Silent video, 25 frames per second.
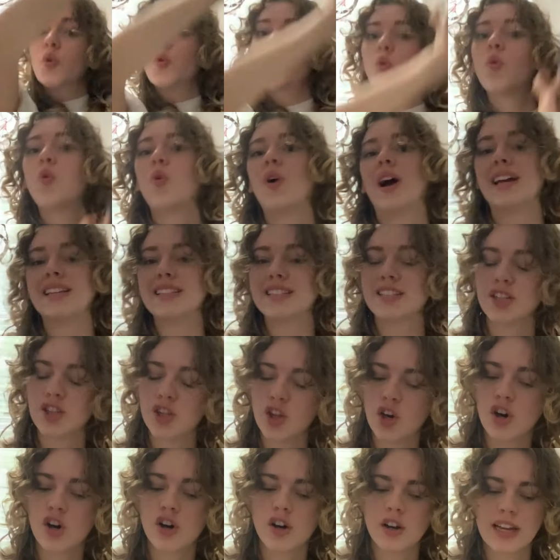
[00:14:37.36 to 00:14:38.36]
quite
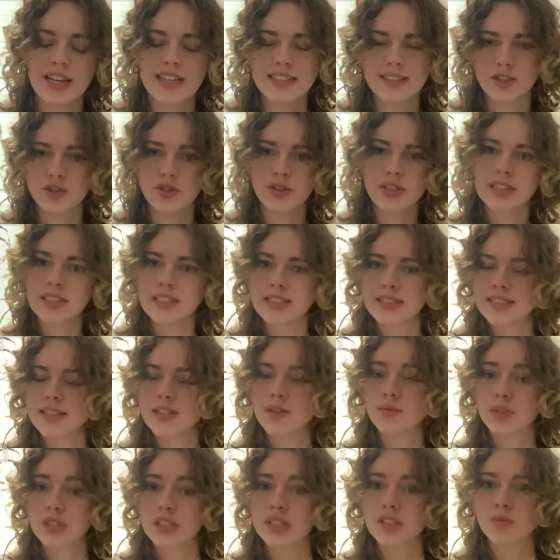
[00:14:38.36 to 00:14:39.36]
long as you can
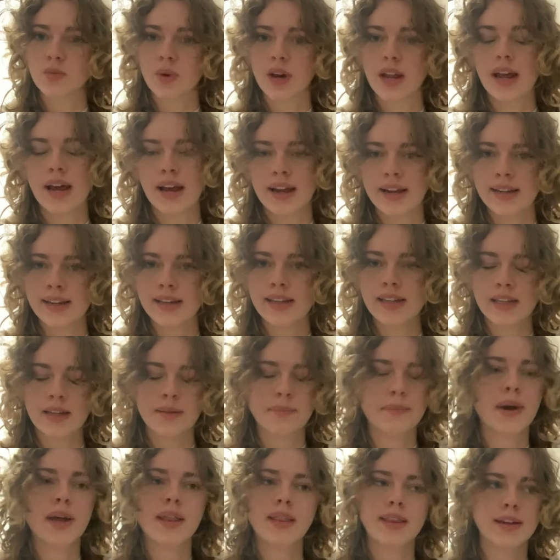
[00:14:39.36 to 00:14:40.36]
see, which is what I
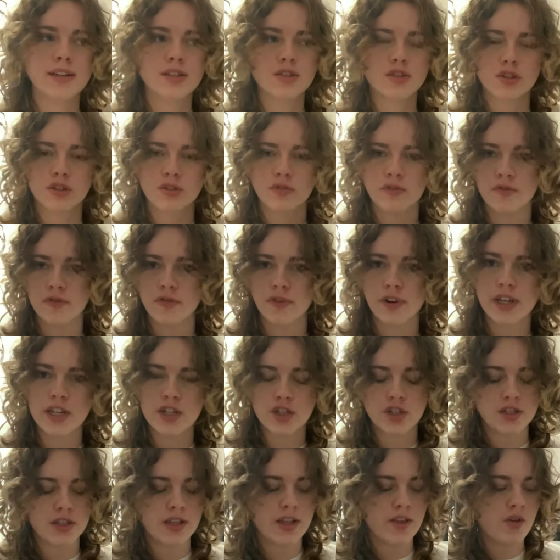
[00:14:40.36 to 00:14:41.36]
need. My legs are
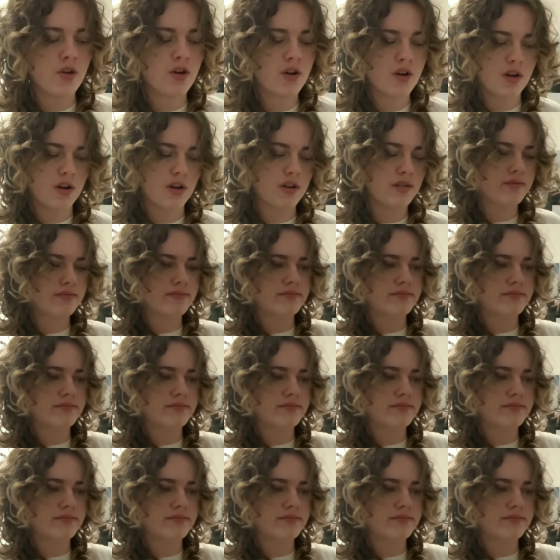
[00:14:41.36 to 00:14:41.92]
freakishly long.